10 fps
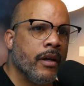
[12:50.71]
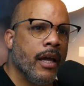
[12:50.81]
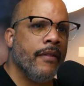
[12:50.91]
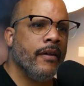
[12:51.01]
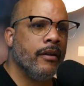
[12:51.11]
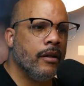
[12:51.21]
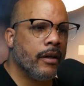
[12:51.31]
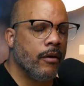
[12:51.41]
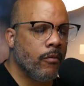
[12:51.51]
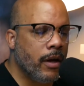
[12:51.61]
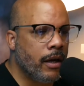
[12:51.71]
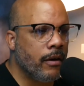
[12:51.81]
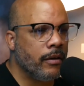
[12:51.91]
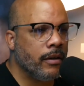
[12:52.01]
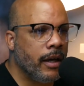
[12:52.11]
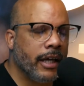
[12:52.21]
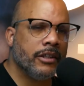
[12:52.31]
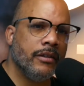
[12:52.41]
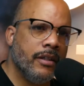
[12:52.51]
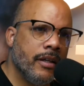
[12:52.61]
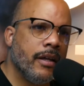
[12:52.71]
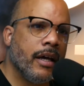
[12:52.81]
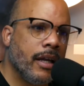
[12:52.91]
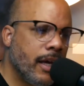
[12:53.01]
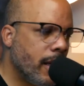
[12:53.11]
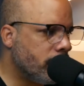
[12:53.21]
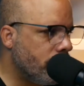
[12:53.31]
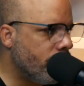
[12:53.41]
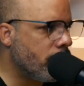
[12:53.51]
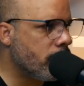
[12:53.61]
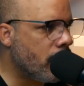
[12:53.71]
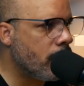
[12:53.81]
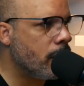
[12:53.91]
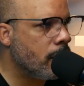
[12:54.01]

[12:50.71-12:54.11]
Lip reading: And then look at, wow, I actually did that. I actually fixed that.